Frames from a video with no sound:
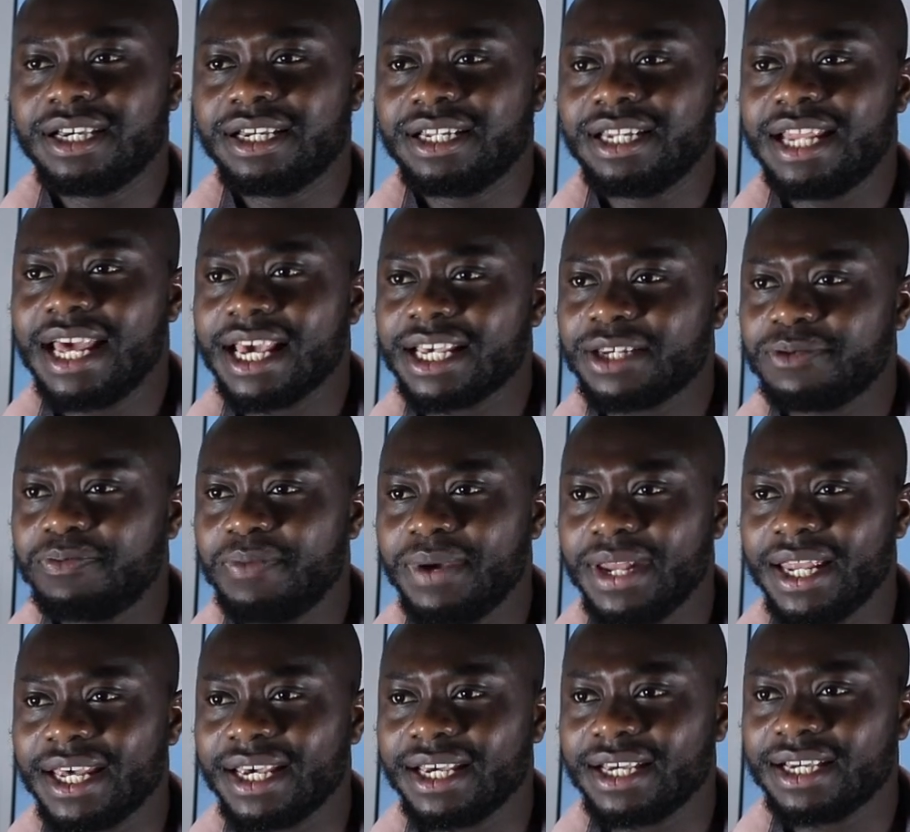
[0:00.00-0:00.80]
Next
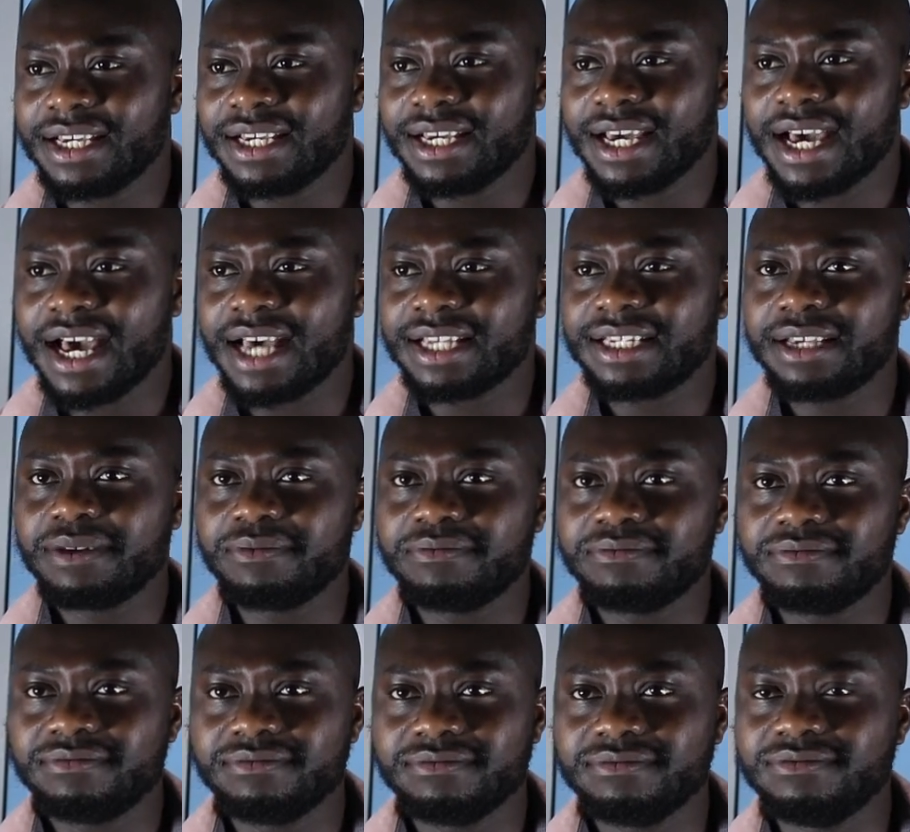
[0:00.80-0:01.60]
minute, as
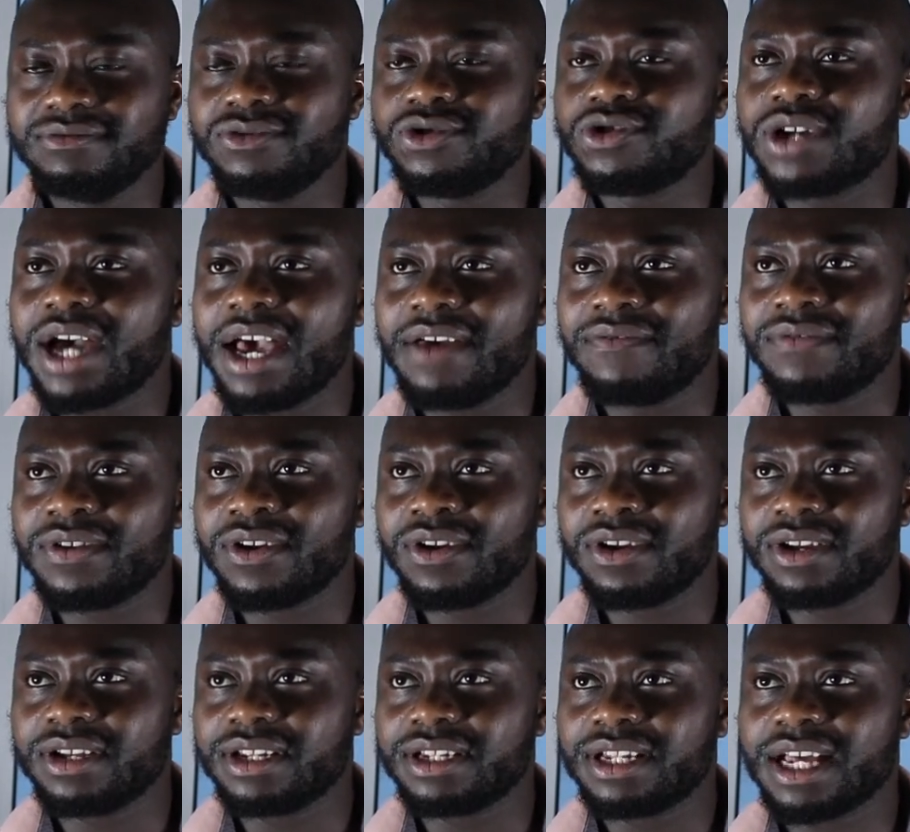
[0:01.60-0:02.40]
I'm driving
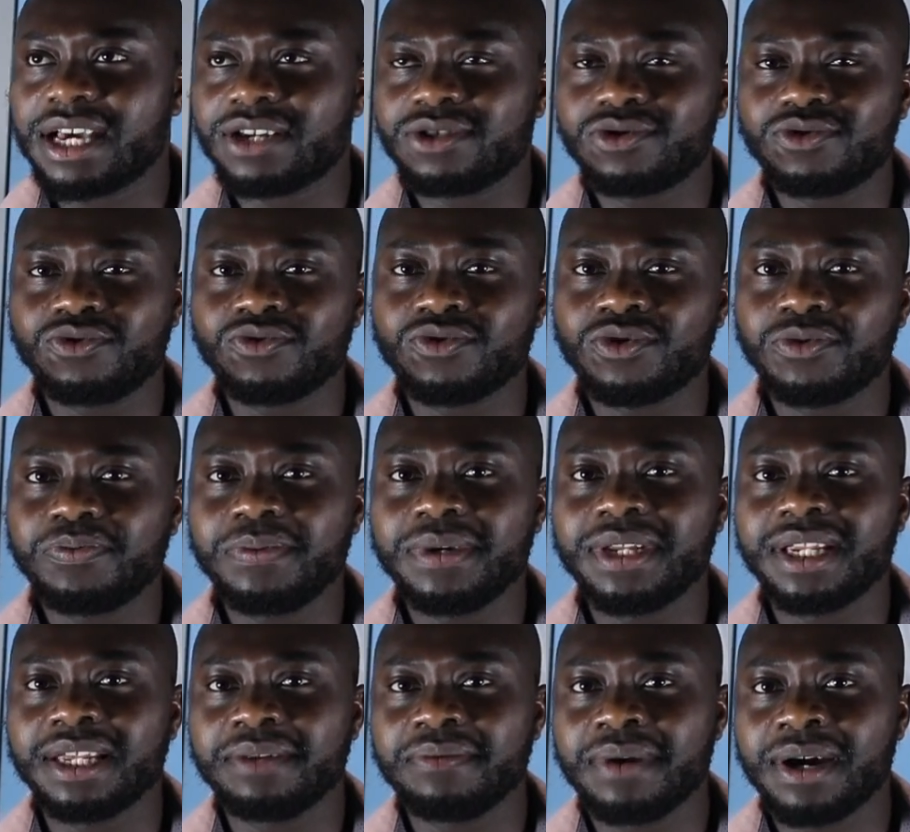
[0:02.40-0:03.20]
on a national
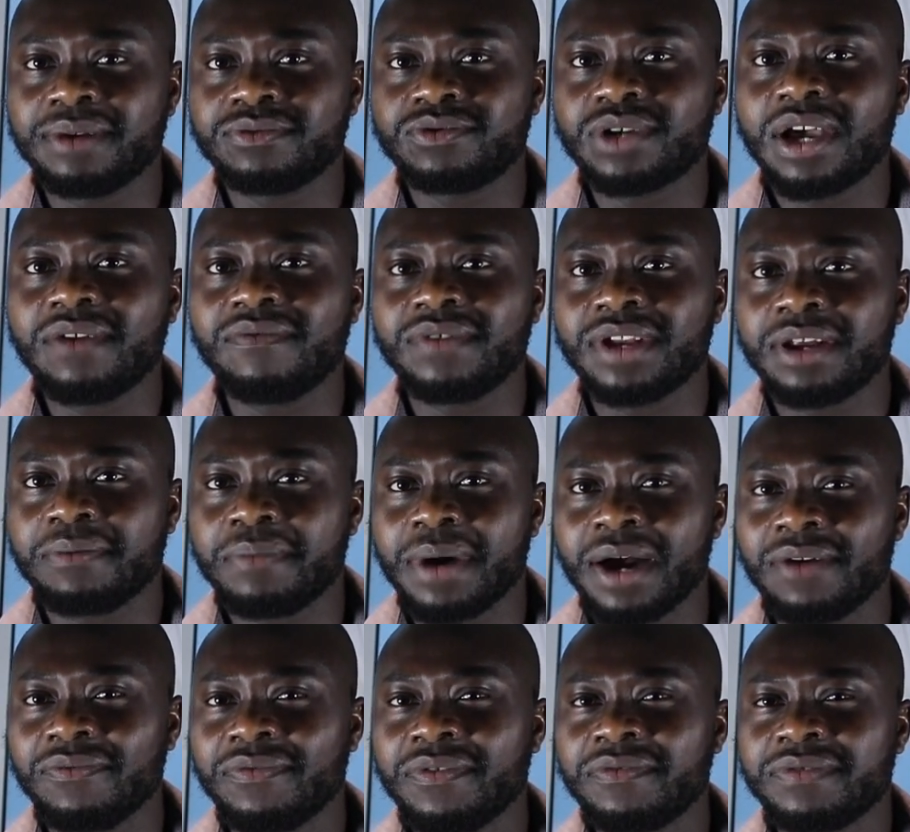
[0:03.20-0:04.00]
speed limit, I'm driving
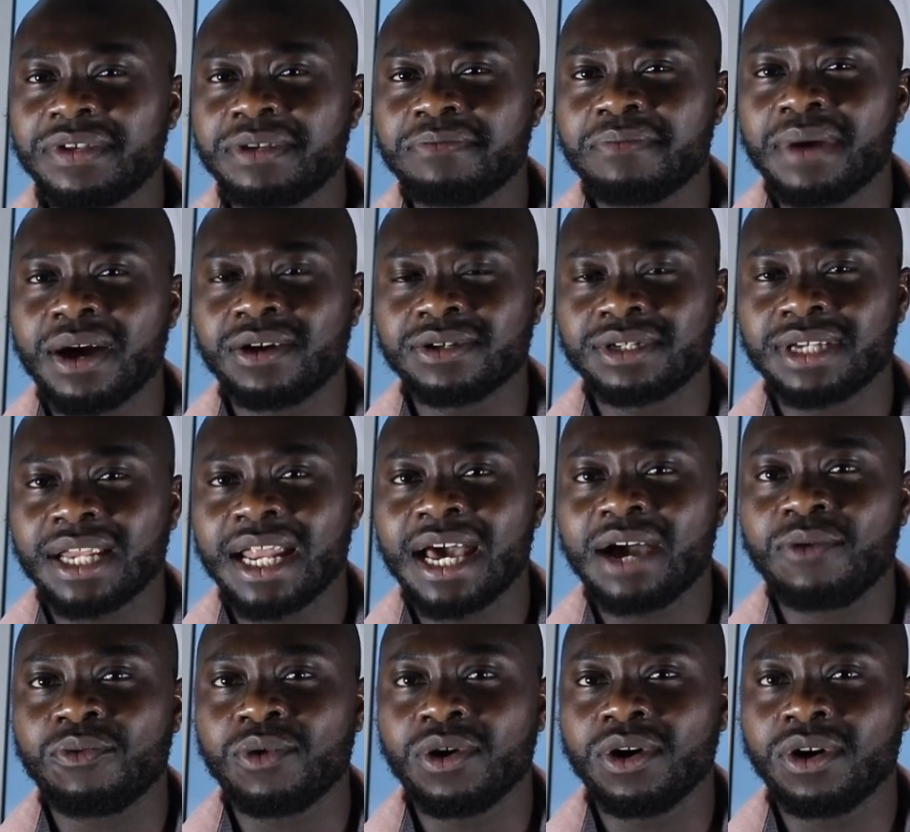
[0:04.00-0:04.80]
about 50 miles an
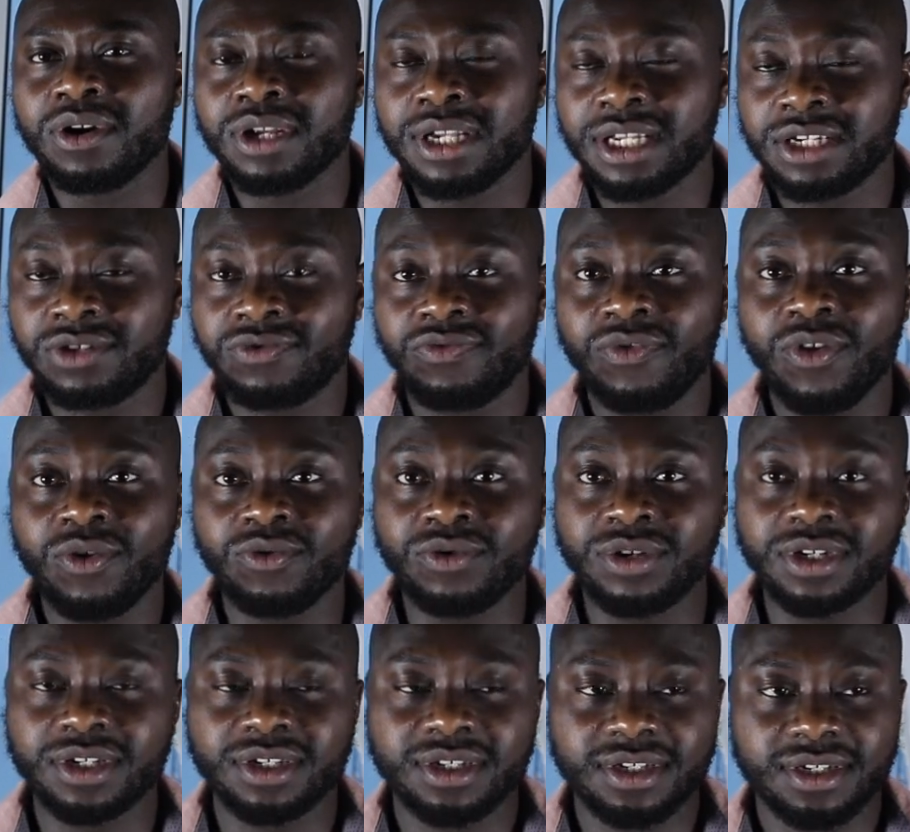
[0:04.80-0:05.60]
hour on this
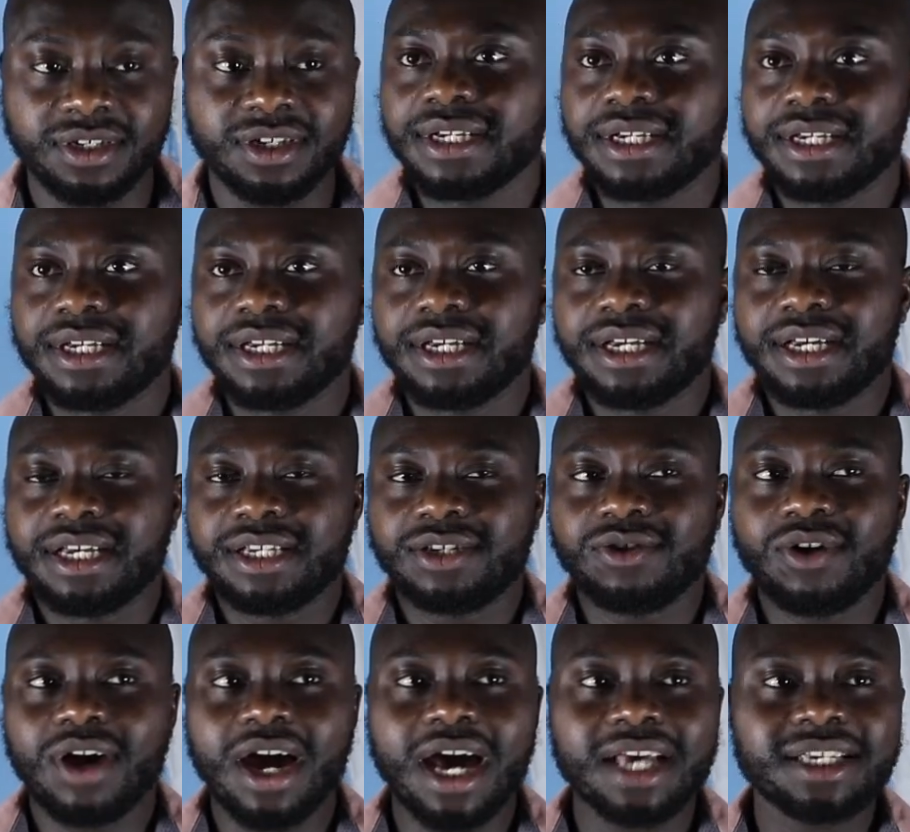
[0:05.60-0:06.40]
road.
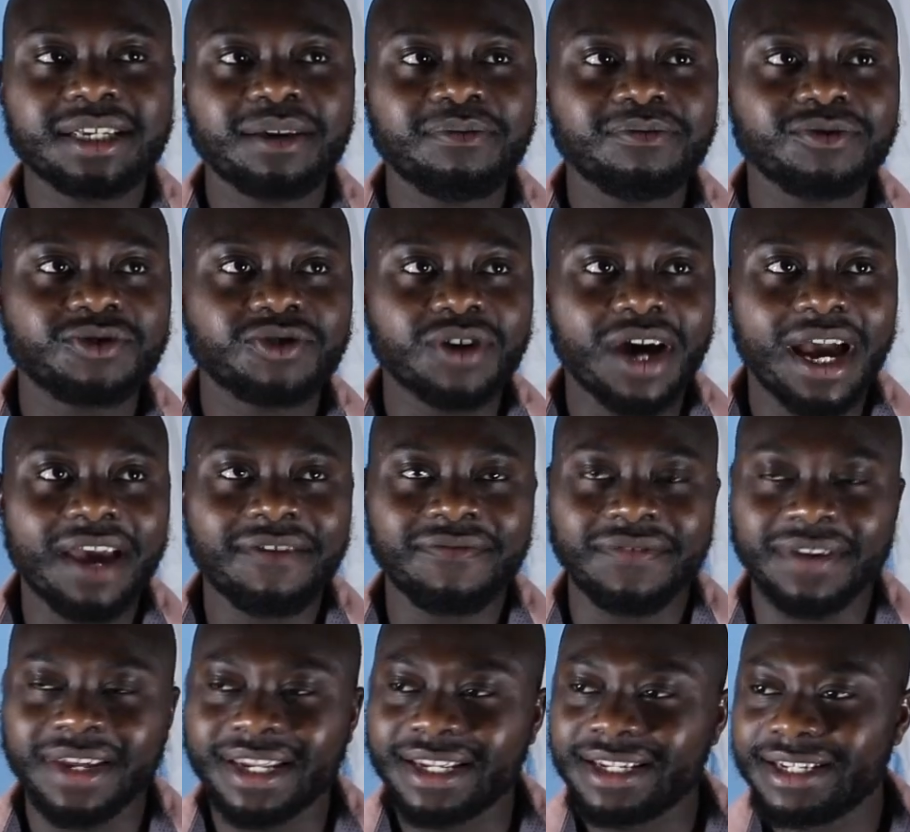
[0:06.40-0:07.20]
So as I'm
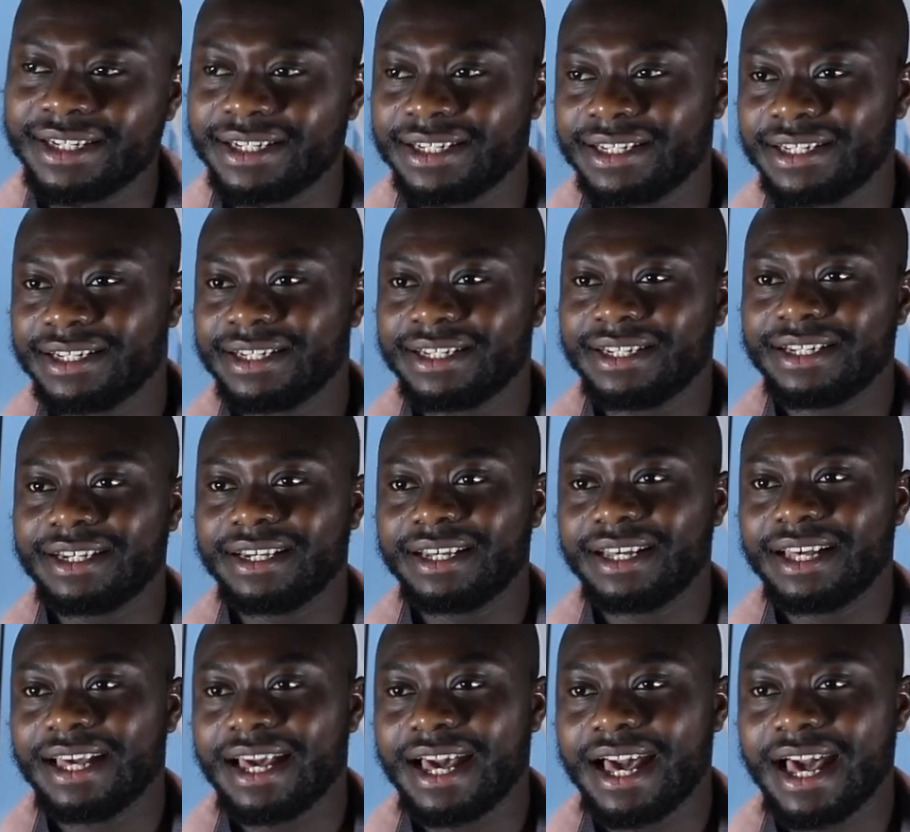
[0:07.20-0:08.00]
driving,
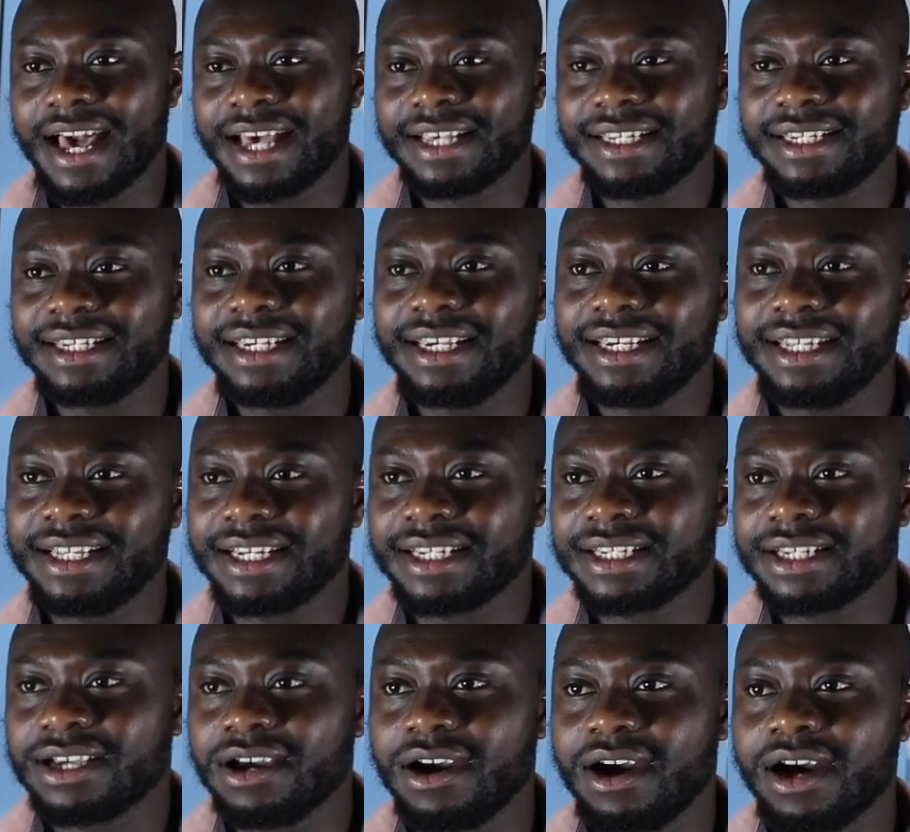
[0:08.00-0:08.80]
I see
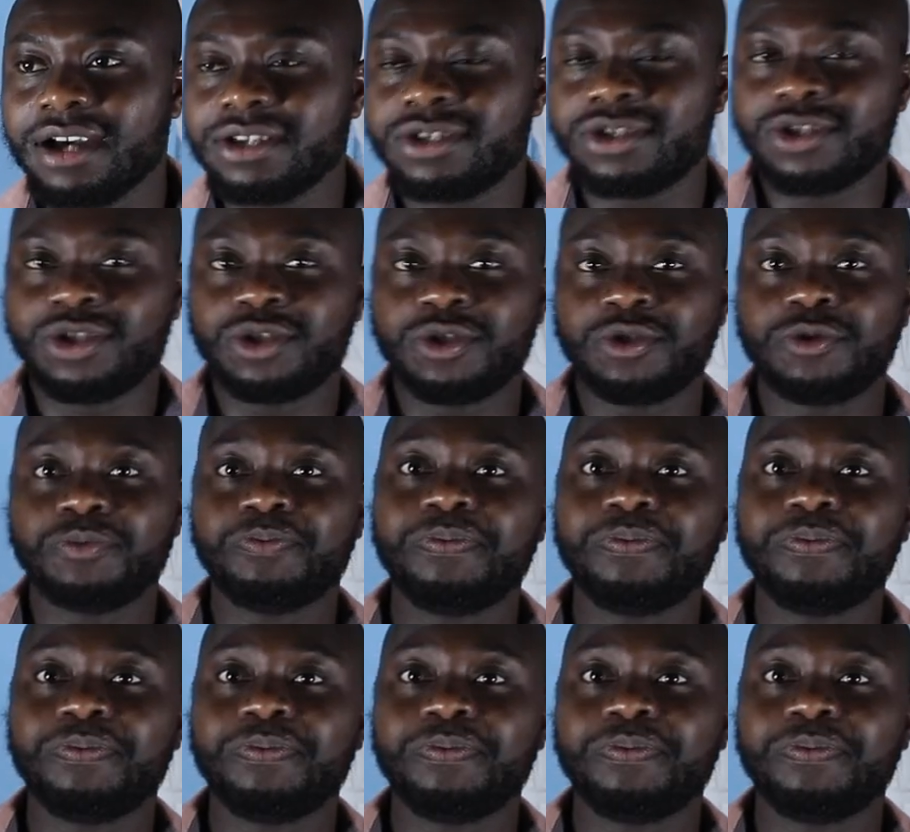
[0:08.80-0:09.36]
this car just